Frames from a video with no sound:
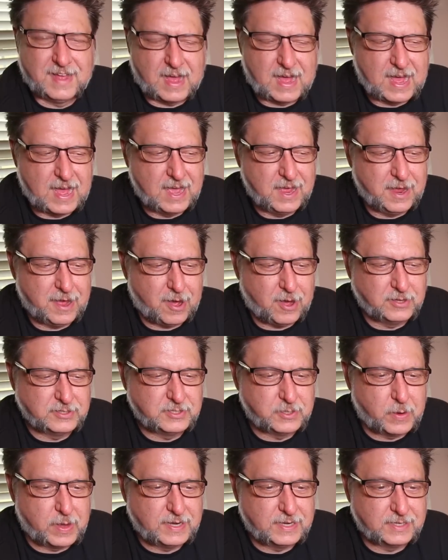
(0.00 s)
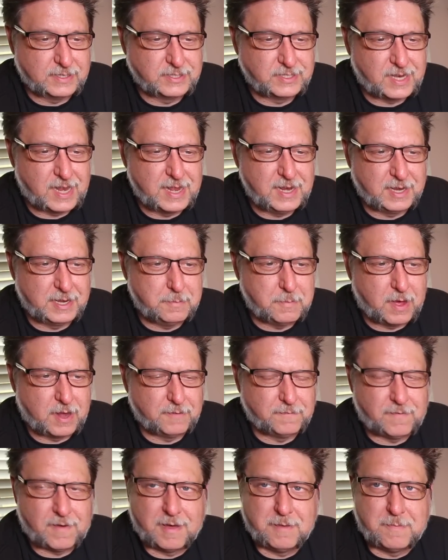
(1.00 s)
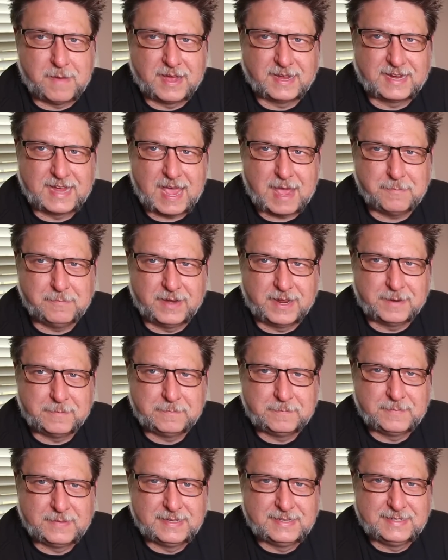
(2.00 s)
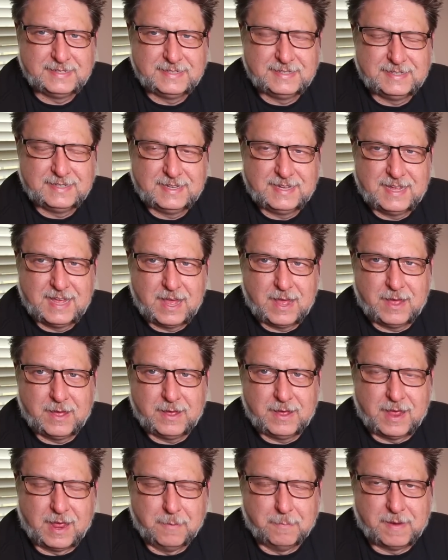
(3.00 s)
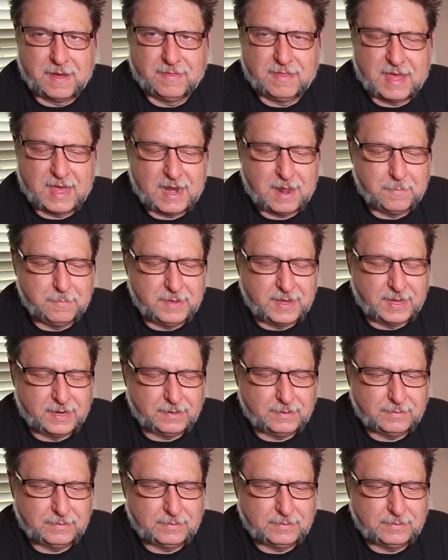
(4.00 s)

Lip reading: I also had to slightly modify my cabinet, and by that I meant